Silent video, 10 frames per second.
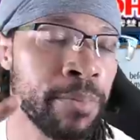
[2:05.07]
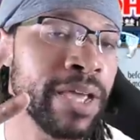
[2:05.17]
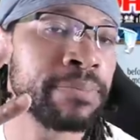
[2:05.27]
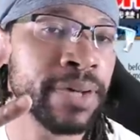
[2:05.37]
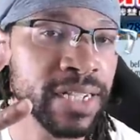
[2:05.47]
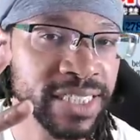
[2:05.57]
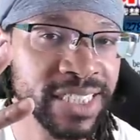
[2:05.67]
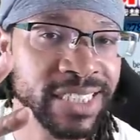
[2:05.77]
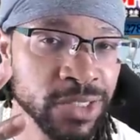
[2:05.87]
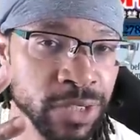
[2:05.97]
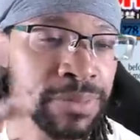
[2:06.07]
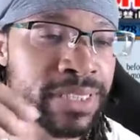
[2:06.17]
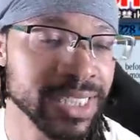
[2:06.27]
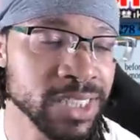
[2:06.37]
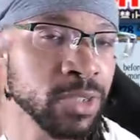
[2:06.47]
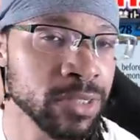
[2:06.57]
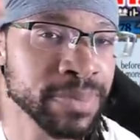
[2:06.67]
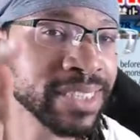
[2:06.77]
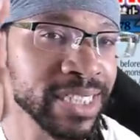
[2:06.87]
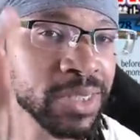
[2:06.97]
PayPal's in the description. This is
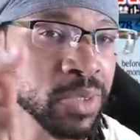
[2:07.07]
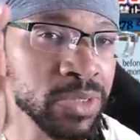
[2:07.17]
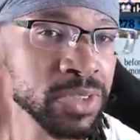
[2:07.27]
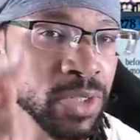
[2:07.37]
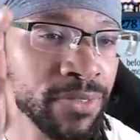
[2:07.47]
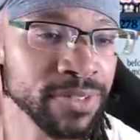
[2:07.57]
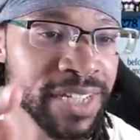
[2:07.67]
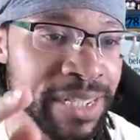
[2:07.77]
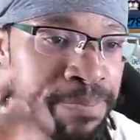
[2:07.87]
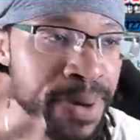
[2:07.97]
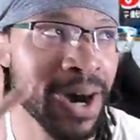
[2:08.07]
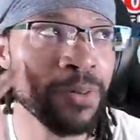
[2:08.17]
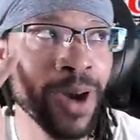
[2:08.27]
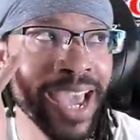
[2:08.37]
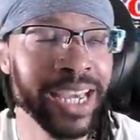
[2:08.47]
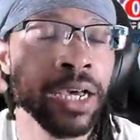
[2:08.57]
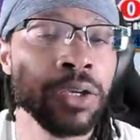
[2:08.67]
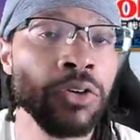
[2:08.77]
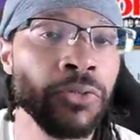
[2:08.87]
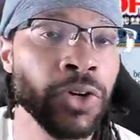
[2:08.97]
my Discord server link. But wait,
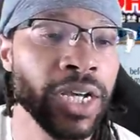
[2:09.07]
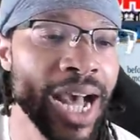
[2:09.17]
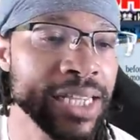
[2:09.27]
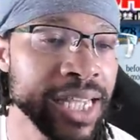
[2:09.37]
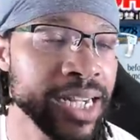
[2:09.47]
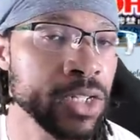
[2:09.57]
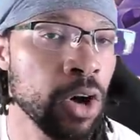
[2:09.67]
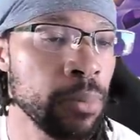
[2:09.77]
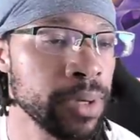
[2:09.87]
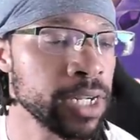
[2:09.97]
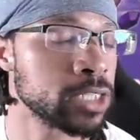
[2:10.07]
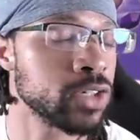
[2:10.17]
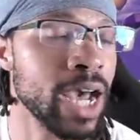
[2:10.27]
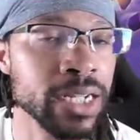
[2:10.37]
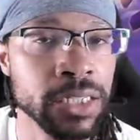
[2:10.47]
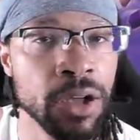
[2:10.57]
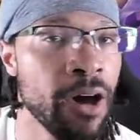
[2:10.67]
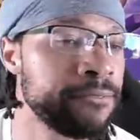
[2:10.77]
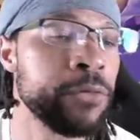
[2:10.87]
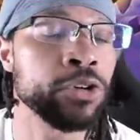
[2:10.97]
you forgot that Dolmen and
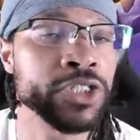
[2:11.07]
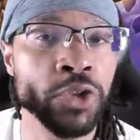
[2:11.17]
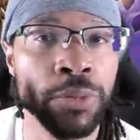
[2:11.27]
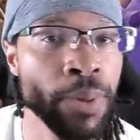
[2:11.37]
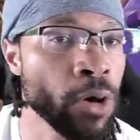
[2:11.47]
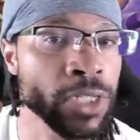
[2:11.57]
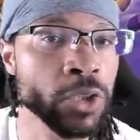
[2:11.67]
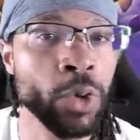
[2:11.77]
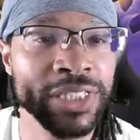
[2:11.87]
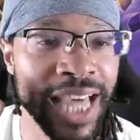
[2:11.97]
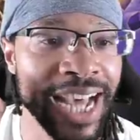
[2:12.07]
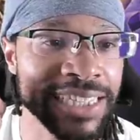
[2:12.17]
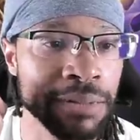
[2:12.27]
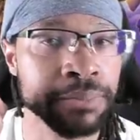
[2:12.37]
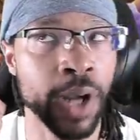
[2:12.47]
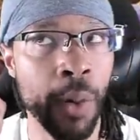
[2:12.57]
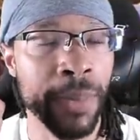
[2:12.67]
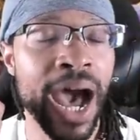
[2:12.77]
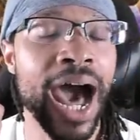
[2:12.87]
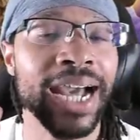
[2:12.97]
Trilithon force your opponent to attack them.
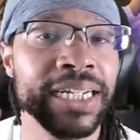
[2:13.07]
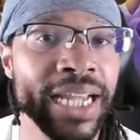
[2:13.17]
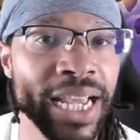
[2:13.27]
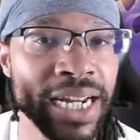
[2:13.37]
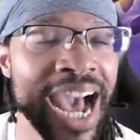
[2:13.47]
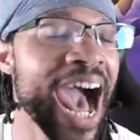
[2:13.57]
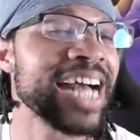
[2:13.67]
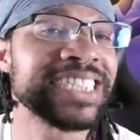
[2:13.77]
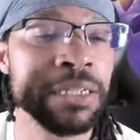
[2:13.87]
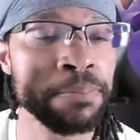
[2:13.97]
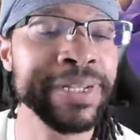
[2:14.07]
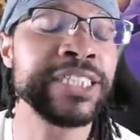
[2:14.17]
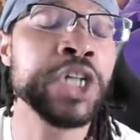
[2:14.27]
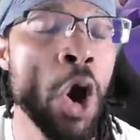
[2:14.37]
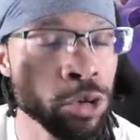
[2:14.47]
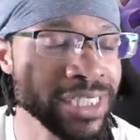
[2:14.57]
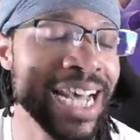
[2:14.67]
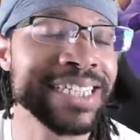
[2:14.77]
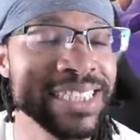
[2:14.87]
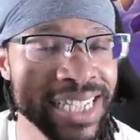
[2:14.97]
Nope, I didn't. I simply chose
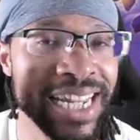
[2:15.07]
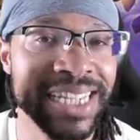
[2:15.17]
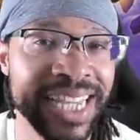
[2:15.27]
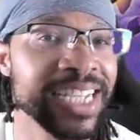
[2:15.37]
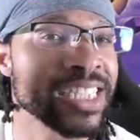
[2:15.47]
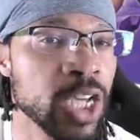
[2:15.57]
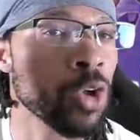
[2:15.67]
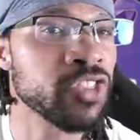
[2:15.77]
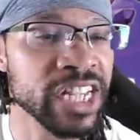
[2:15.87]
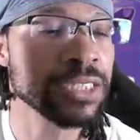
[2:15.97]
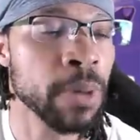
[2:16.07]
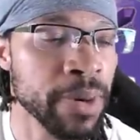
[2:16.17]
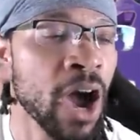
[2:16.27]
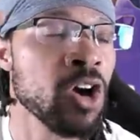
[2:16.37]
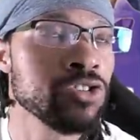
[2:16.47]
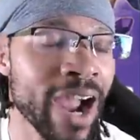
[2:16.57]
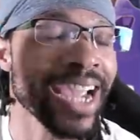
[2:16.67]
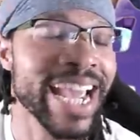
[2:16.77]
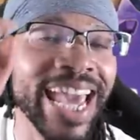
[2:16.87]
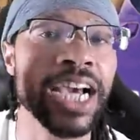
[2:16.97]
not to say anything until this moment
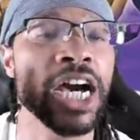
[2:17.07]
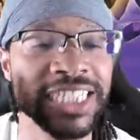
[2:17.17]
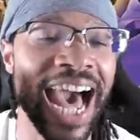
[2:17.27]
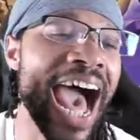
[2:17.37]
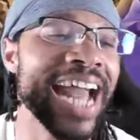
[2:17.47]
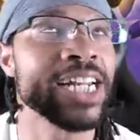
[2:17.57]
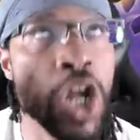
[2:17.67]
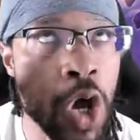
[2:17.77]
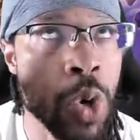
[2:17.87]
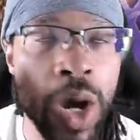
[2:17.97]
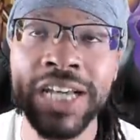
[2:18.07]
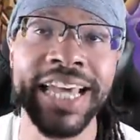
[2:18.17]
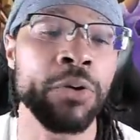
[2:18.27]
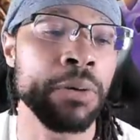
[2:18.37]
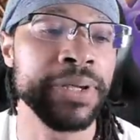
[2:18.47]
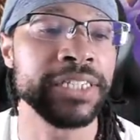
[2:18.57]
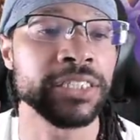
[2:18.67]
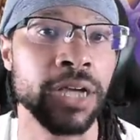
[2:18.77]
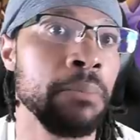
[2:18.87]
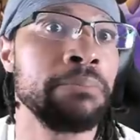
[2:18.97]
right here, because I knew there would be
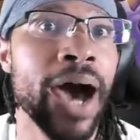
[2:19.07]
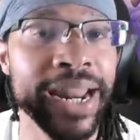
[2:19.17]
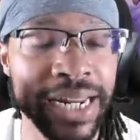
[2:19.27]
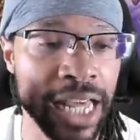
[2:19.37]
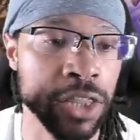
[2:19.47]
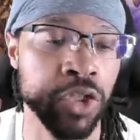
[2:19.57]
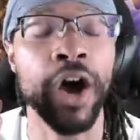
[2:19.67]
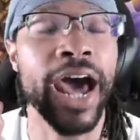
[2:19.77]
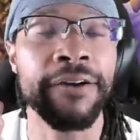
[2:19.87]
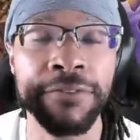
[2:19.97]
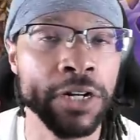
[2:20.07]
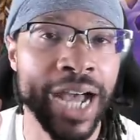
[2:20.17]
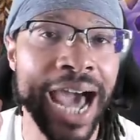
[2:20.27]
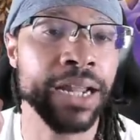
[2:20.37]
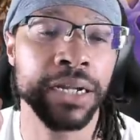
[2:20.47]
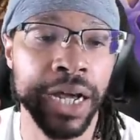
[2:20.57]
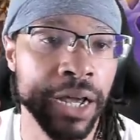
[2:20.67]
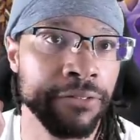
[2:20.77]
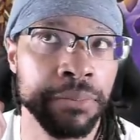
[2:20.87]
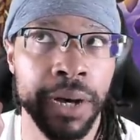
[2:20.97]
somebody that thought I forgot, and not
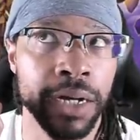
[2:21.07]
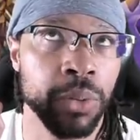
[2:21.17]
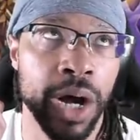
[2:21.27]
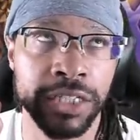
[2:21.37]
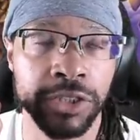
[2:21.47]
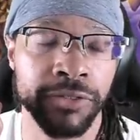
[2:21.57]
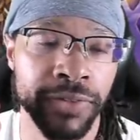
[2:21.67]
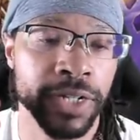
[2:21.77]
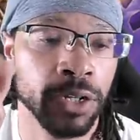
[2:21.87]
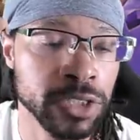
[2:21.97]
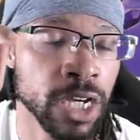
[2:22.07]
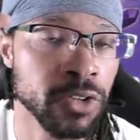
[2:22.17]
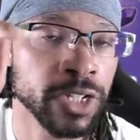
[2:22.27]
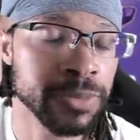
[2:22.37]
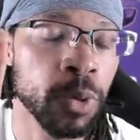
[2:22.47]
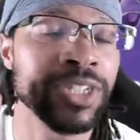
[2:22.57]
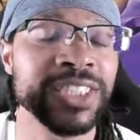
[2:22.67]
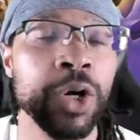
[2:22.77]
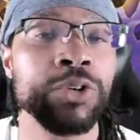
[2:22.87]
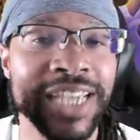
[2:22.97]
everybody watches the video till this point.
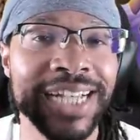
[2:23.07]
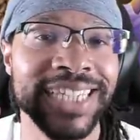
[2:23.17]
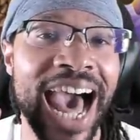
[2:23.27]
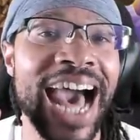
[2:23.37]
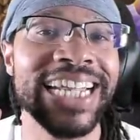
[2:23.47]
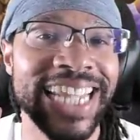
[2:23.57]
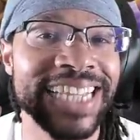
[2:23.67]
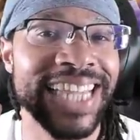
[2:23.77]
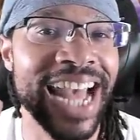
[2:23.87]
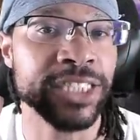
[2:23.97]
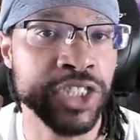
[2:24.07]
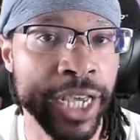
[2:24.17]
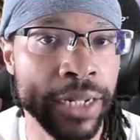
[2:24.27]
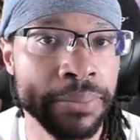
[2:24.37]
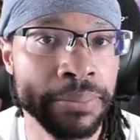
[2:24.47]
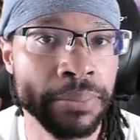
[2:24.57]
So yes, I did that shit.